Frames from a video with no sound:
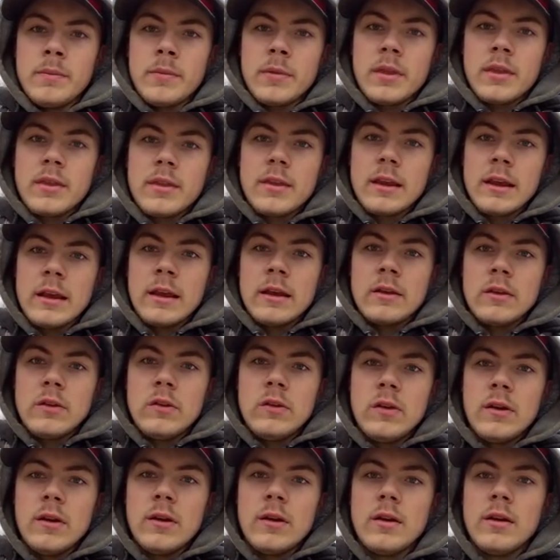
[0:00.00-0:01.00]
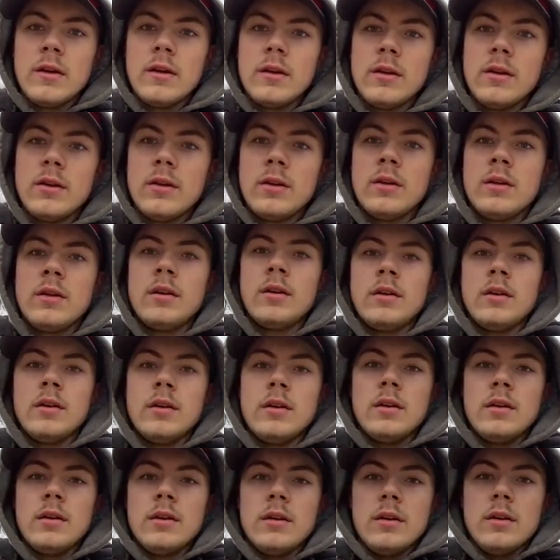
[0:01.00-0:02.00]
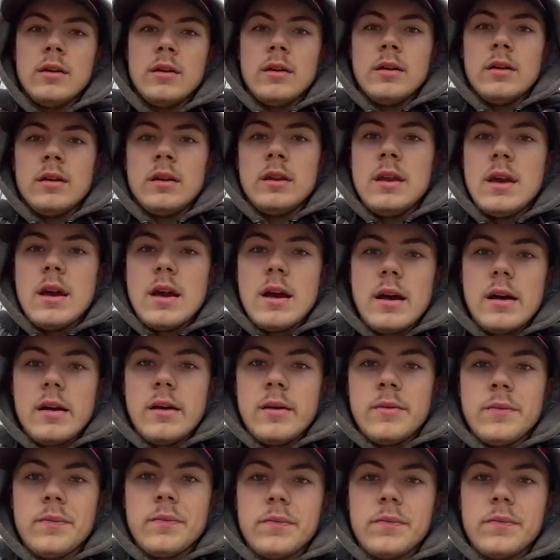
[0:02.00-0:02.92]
things. Yeah,